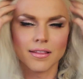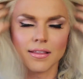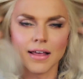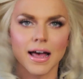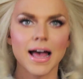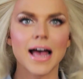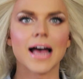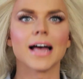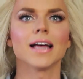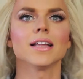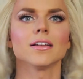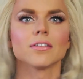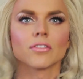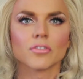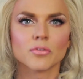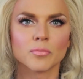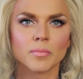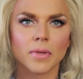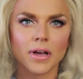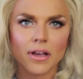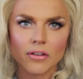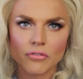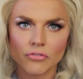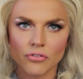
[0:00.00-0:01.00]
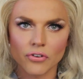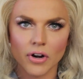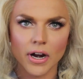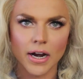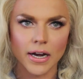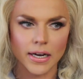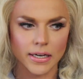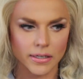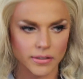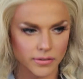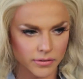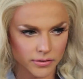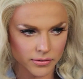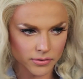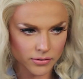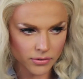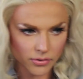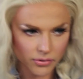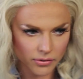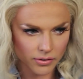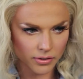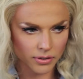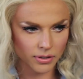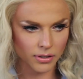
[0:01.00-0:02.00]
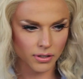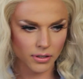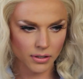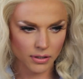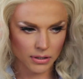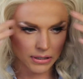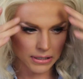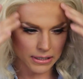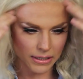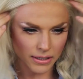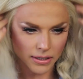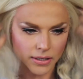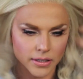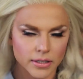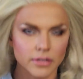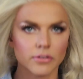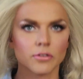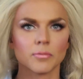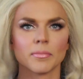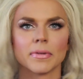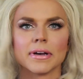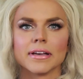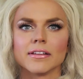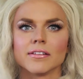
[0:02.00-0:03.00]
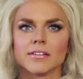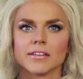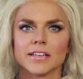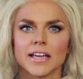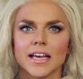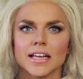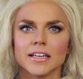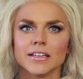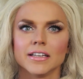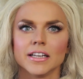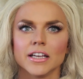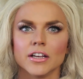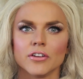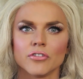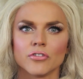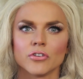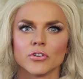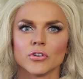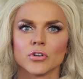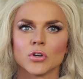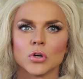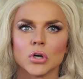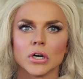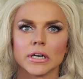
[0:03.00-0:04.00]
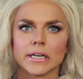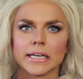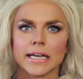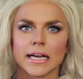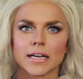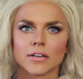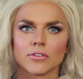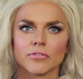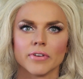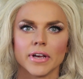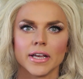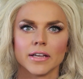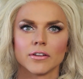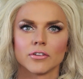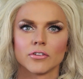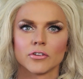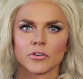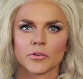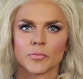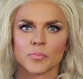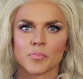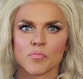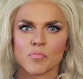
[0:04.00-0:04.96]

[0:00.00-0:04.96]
that, my friends, is my standard issue Courtney Act face.